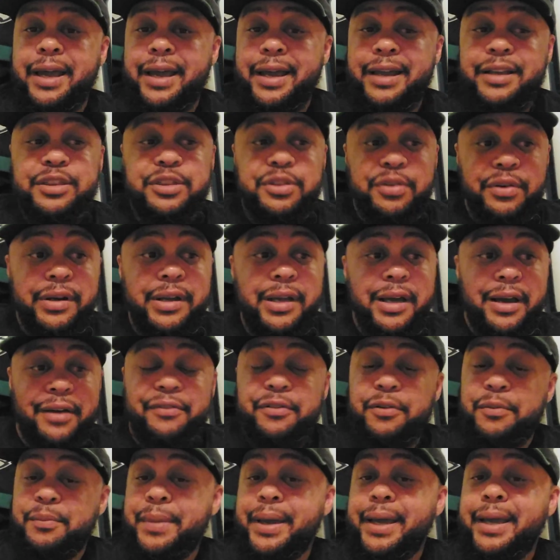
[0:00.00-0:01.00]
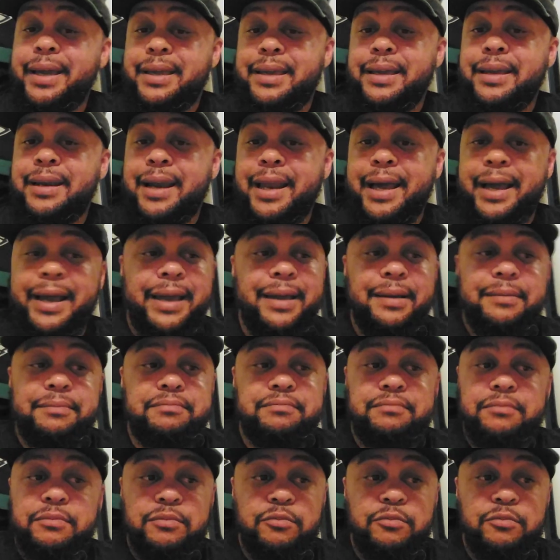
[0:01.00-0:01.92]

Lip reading: and 3 of them making like